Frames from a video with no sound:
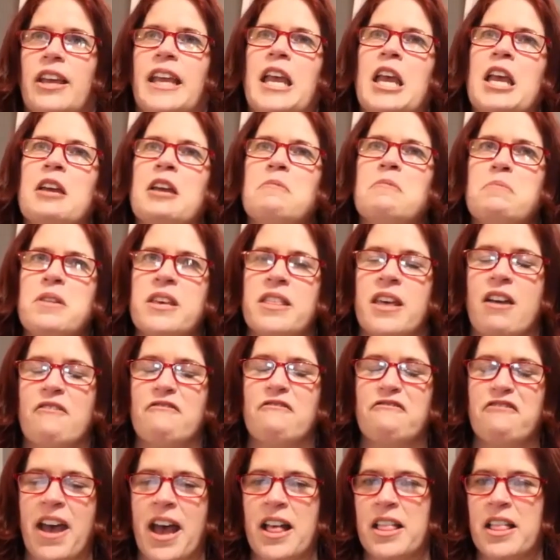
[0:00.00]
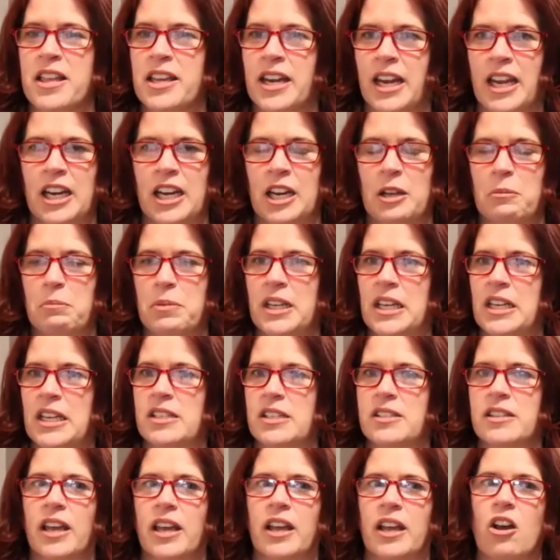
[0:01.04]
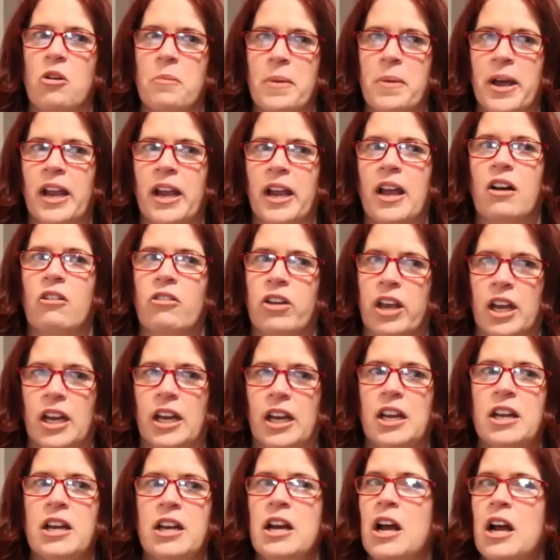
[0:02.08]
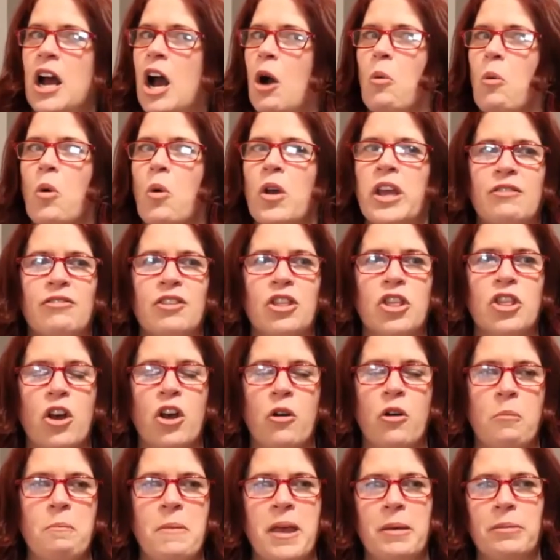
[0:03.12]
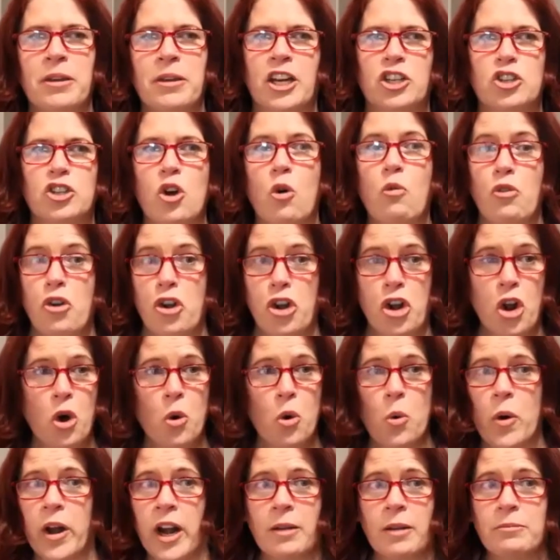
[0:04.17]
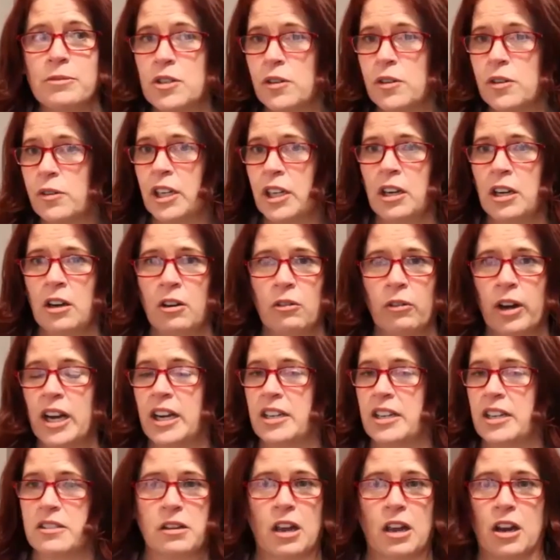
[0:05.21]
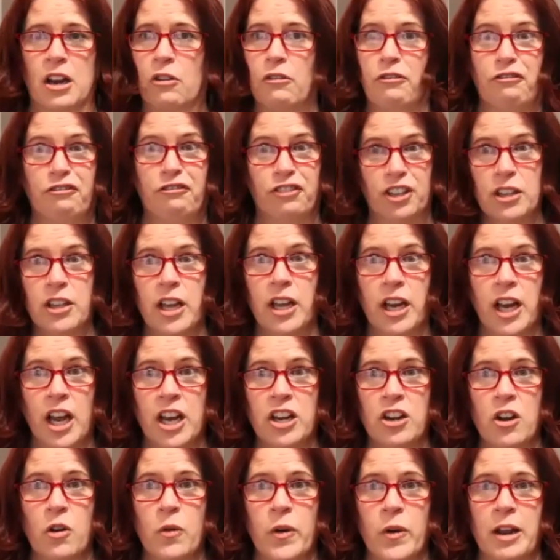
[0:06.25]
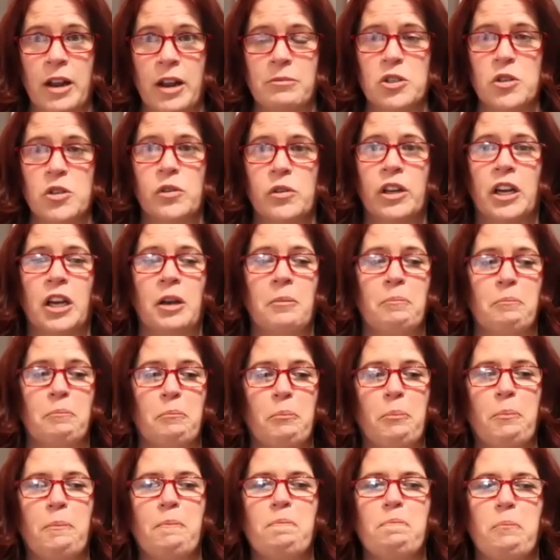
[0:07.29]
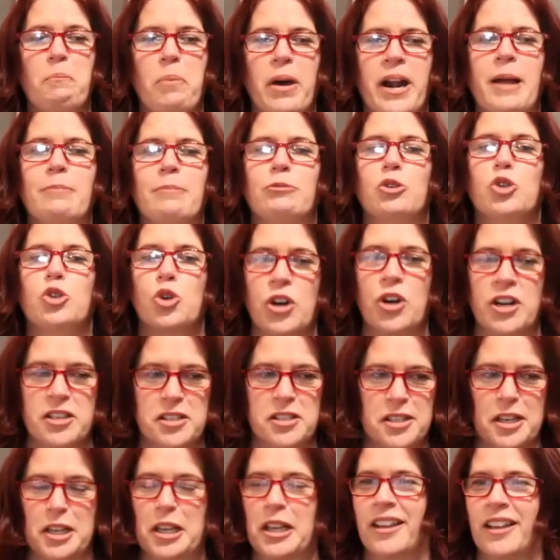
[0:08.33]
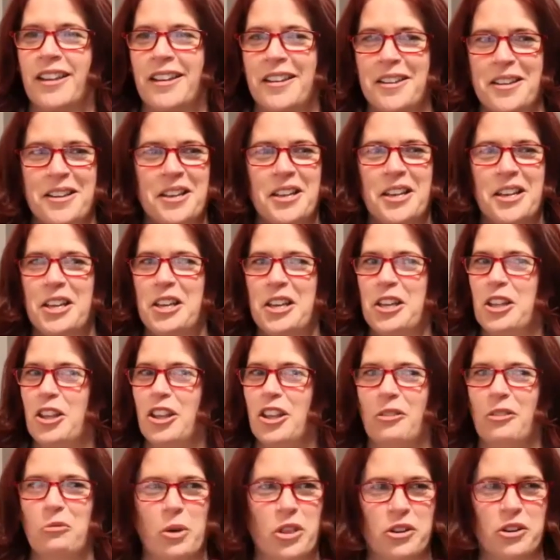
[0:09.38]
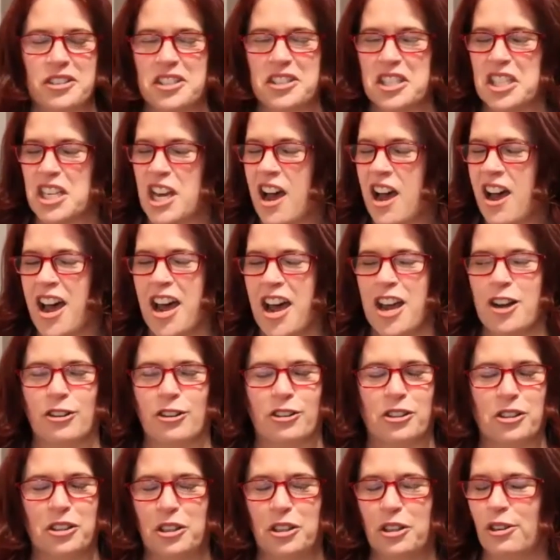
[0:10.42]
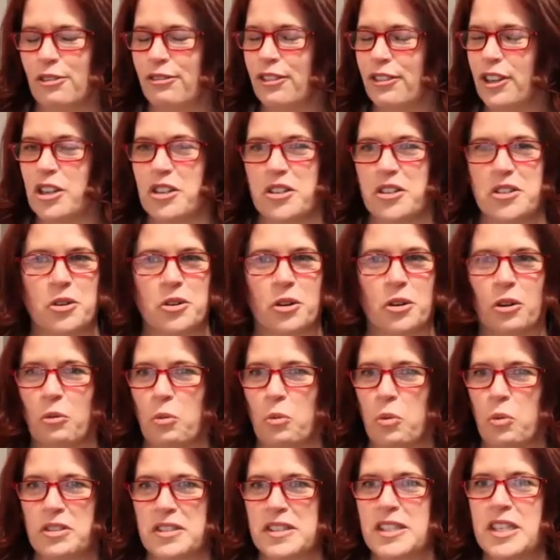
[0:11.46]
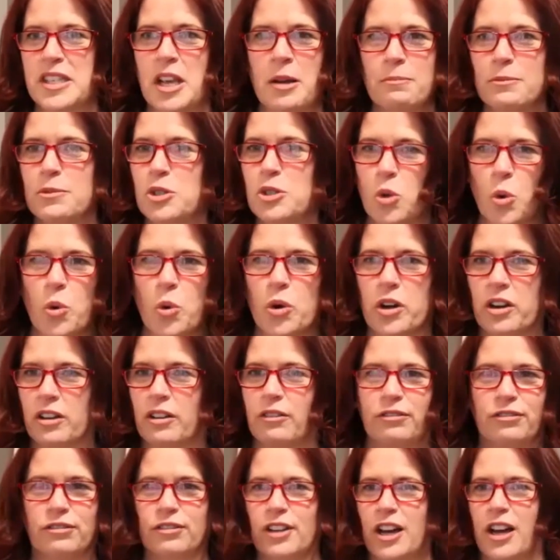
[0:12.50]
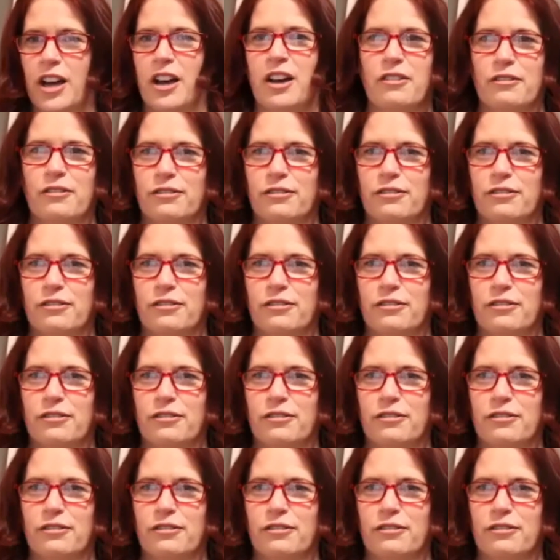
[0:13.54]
can be that validating piece. Like, okay, even though maybe I don't know what I'm doing, right? Because I don't feel like I know what I'm doing, but I'm trusting whether it's God or the universe or some sort of